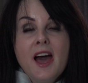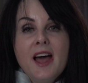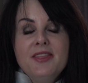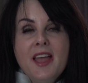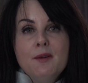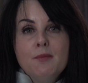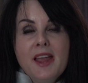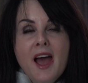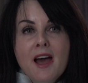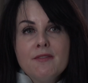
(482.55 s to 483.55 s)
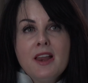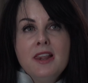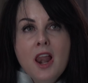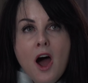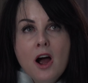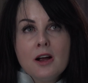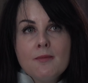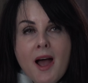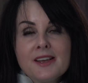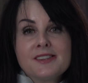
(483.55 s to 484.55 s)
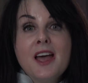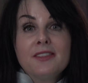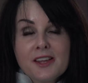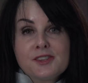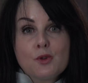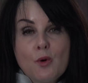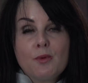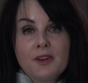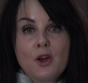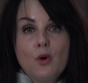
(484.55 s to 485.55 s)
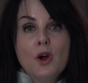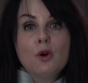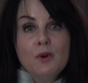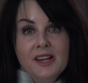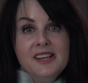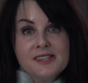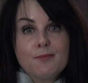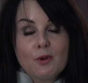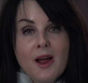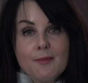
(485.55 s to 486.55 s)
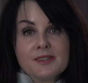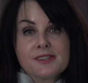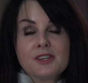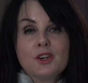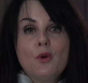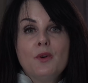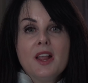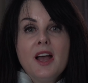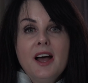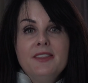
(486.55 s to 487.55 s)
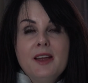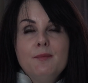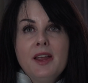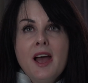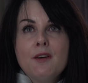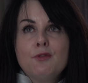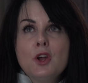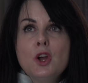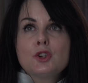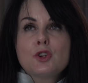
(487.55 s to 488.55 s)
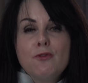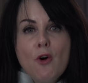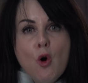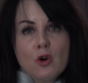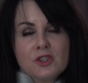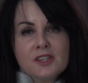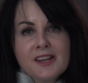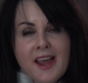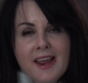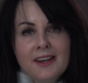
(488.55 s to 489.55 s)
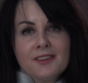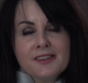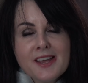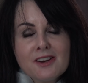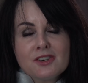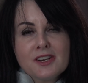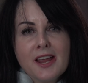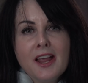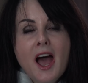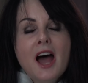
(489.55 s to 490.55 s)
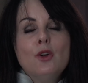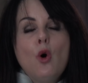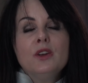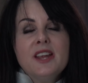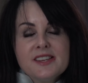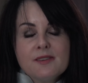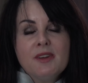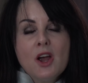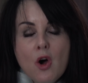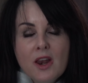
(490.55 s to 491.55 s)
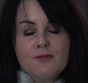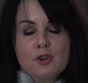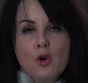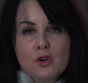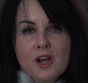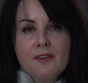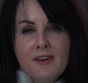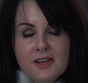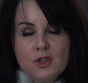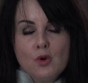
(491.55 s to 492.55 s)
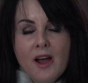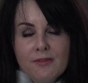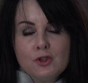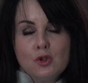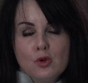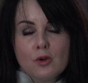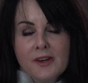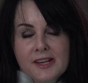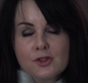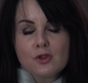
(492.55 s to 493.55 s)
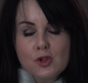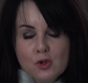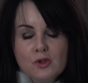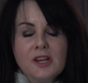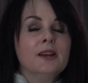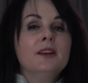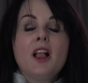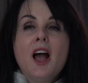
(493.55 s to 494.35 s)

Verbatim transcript: And then we have a long mass. That's the one where they go, release Barabbas, you know. And then we have devotions again on the Saturday. And oh yes, and we all have to go to confession. You have to do your Easter duty.